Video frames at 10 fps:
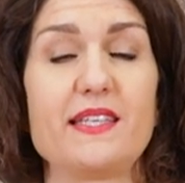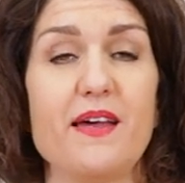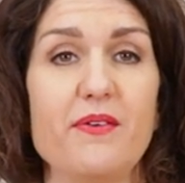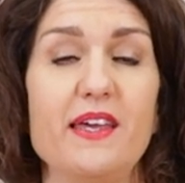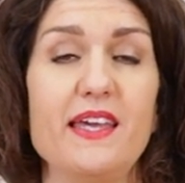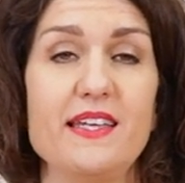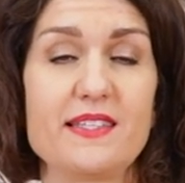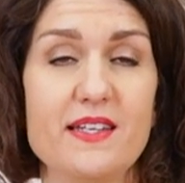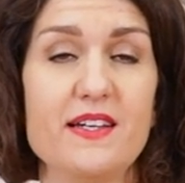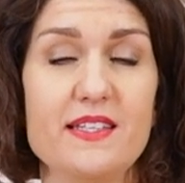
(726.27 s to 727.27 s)
So it
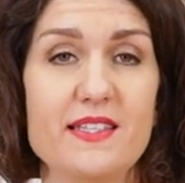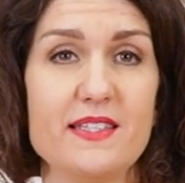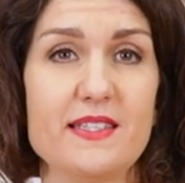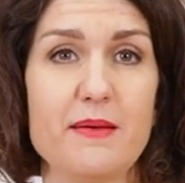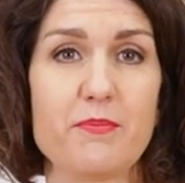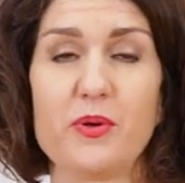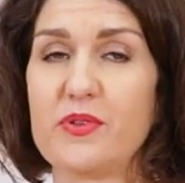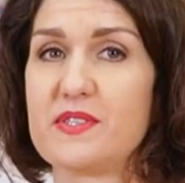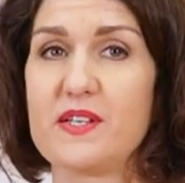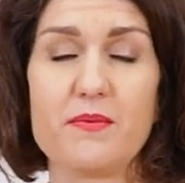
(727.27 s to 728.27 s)
is nice and simple,
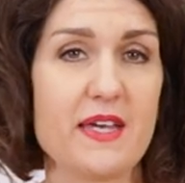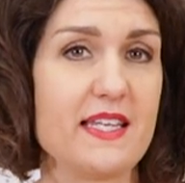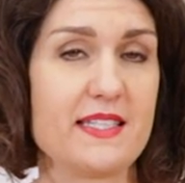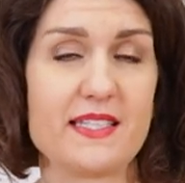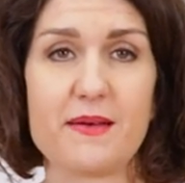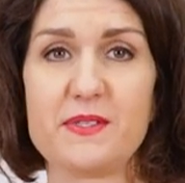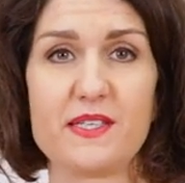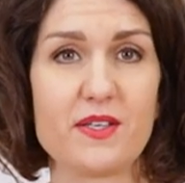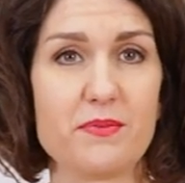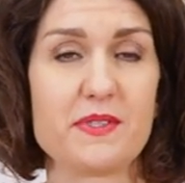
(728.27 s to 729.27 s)
there's not many steps,
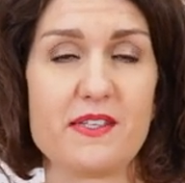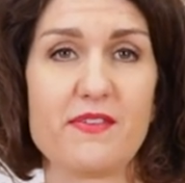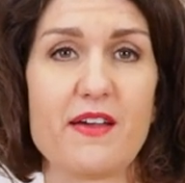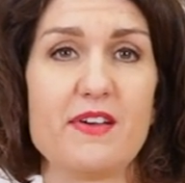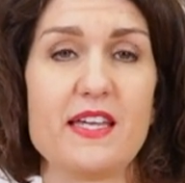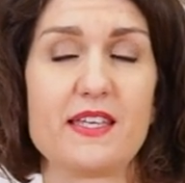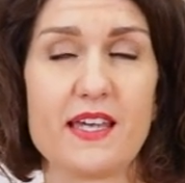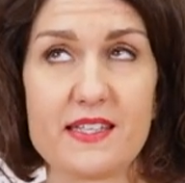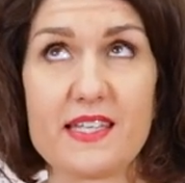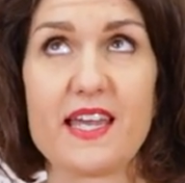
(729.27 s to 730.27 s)
it comes to
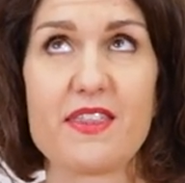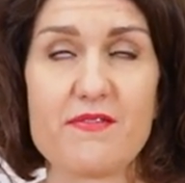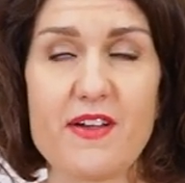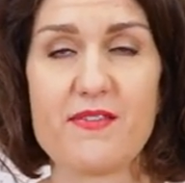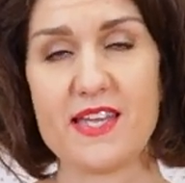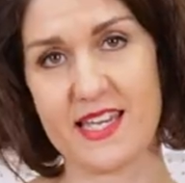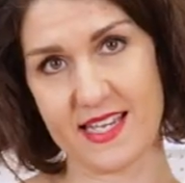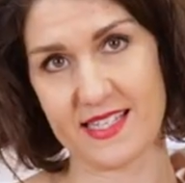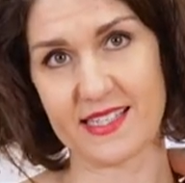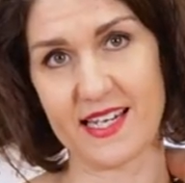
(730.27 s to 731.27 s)
together
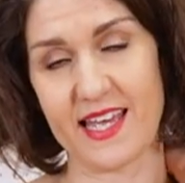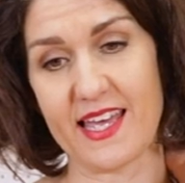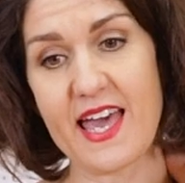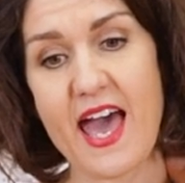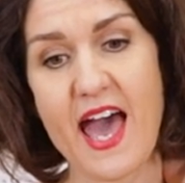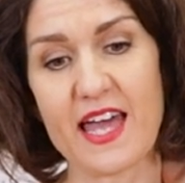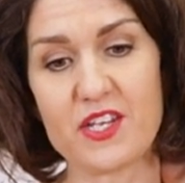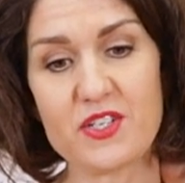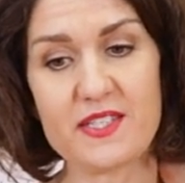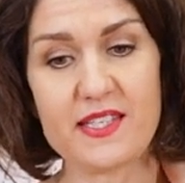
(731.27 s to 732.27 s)
very easily, and
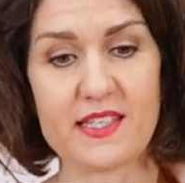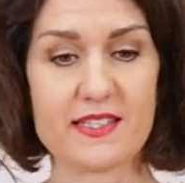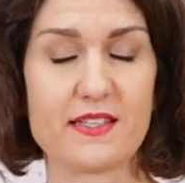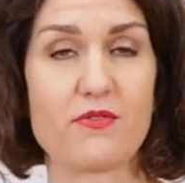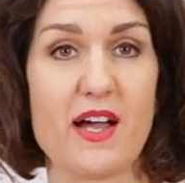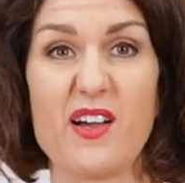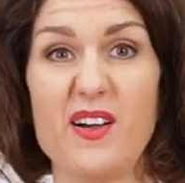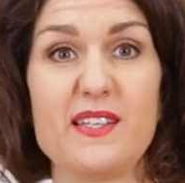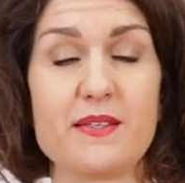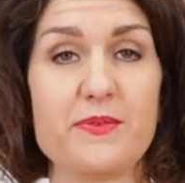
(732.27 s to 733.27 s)
I just think it's a great
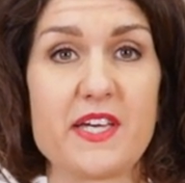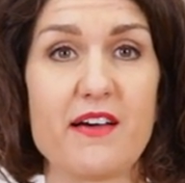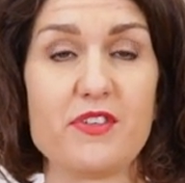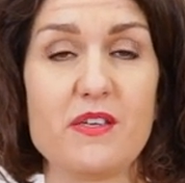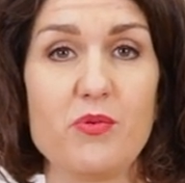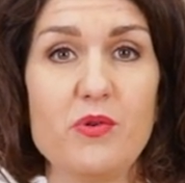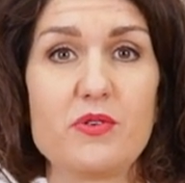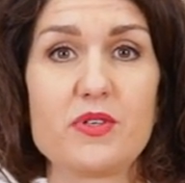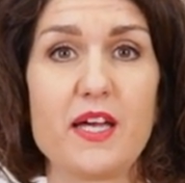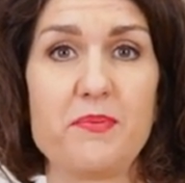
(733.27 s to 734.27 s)
item to have in your
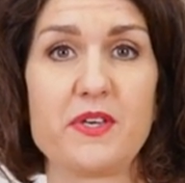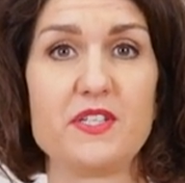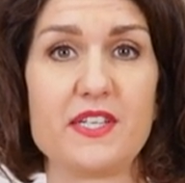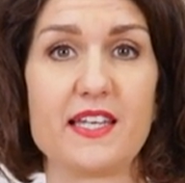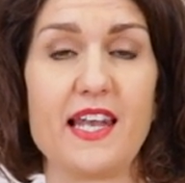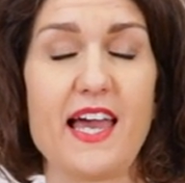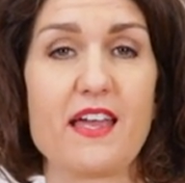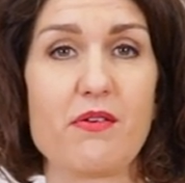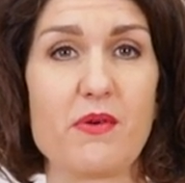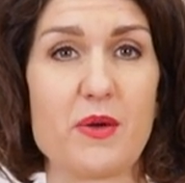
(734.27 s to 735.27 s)
wardrobe because you can
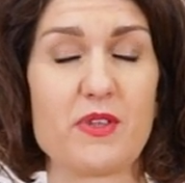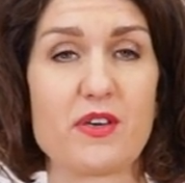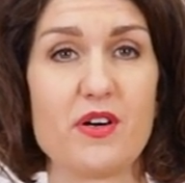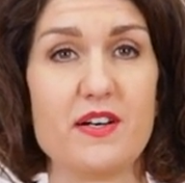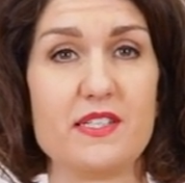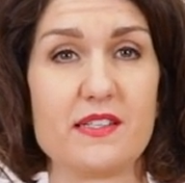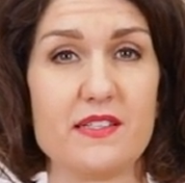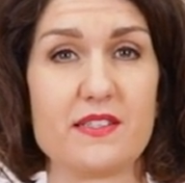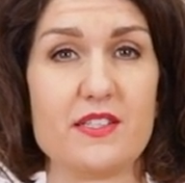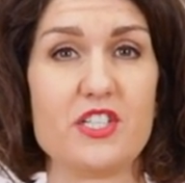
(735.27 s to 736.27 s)
layer it with
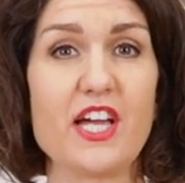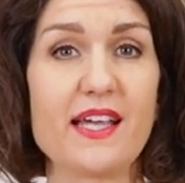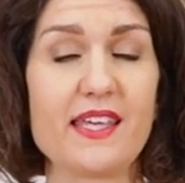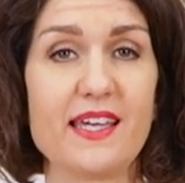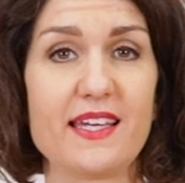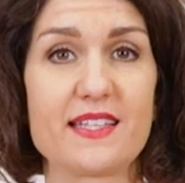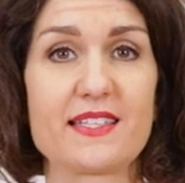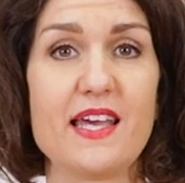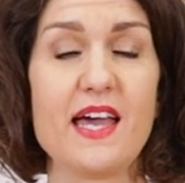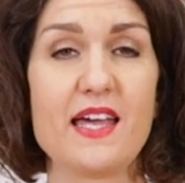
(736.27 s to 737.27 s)
cardigans and
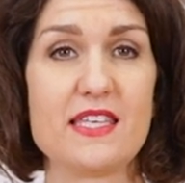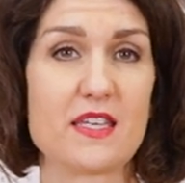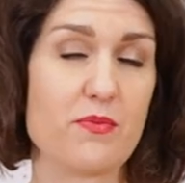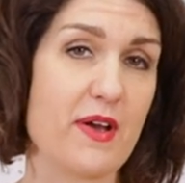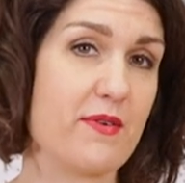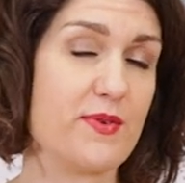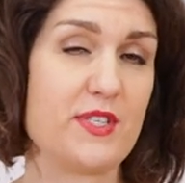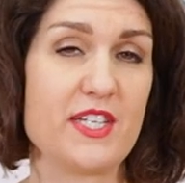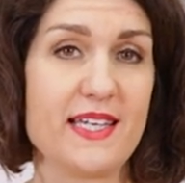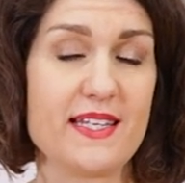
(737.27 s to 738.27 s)
jackets, you can wear it
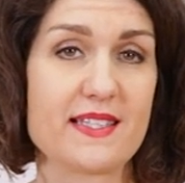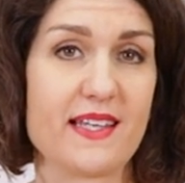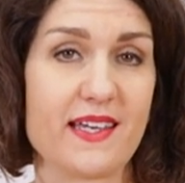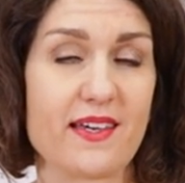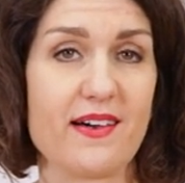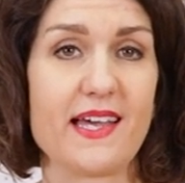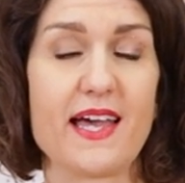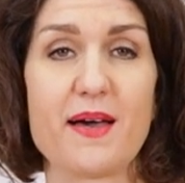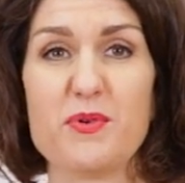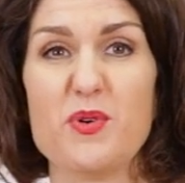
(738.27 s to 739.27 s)
with jeans like I
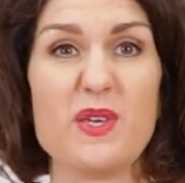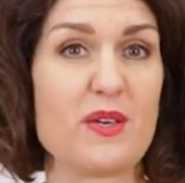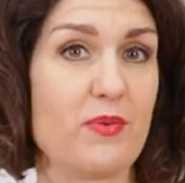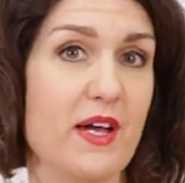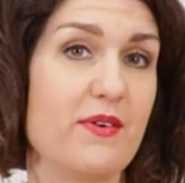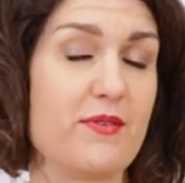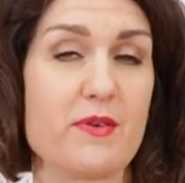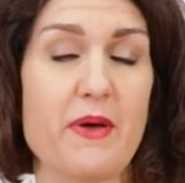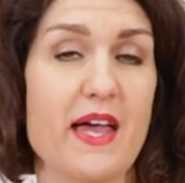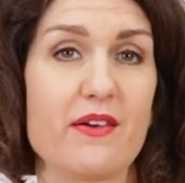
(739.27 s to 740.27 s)
am, or you can wear it with
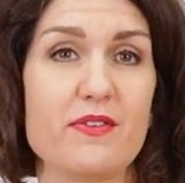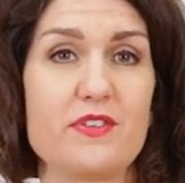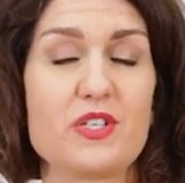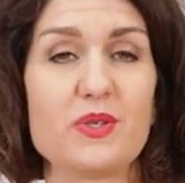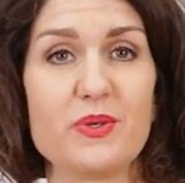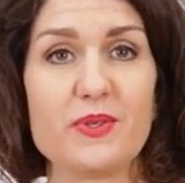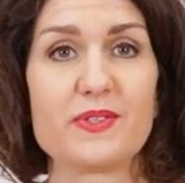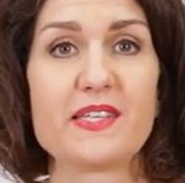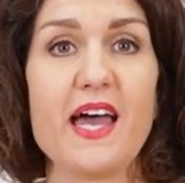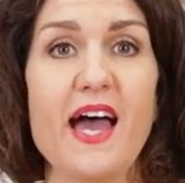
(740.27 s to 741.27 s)
a pair of
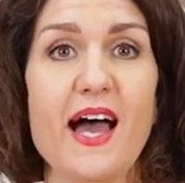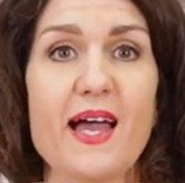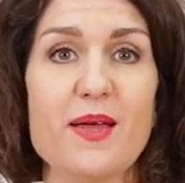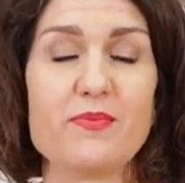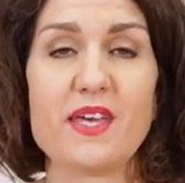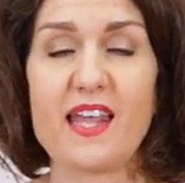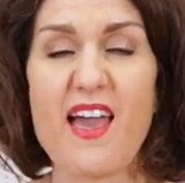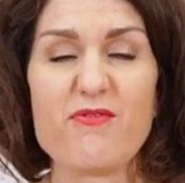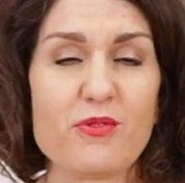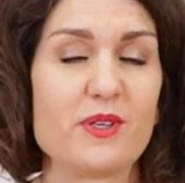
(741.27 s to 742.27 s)
shorts, and
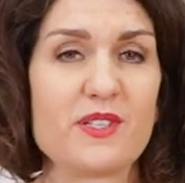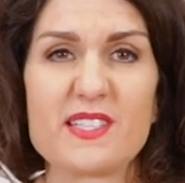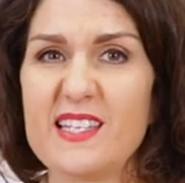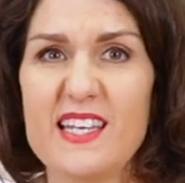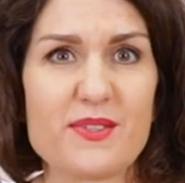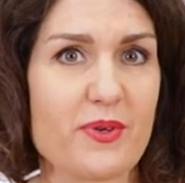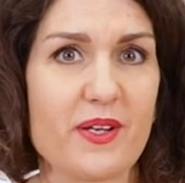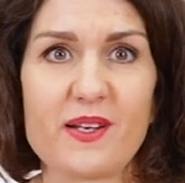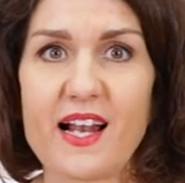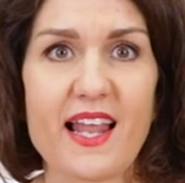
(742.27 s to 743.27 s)
everyone just needs
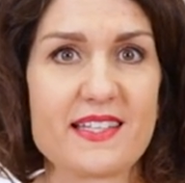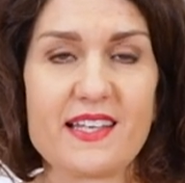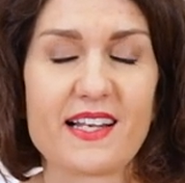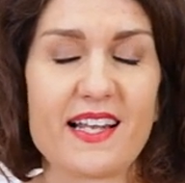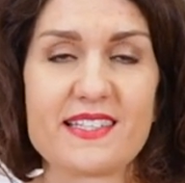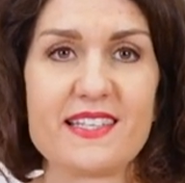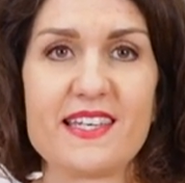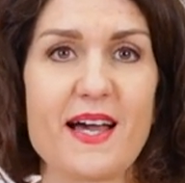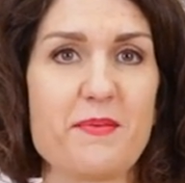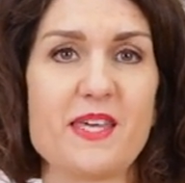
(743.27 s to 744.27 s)
one, a classic
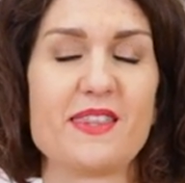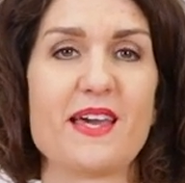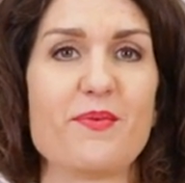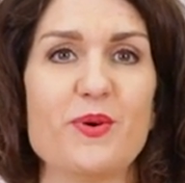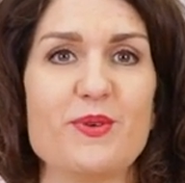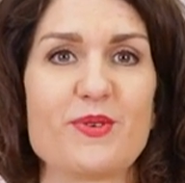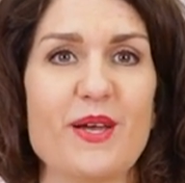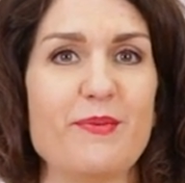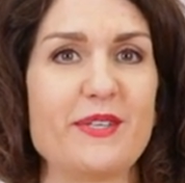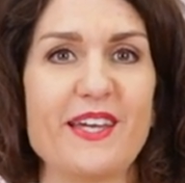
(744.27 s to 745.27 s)
cami in their
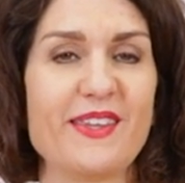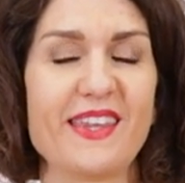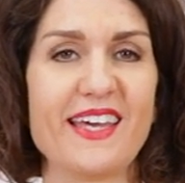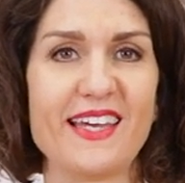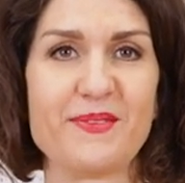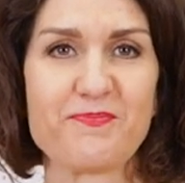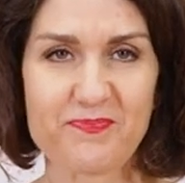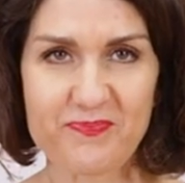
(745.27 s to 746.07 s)
wardrobe, don't they?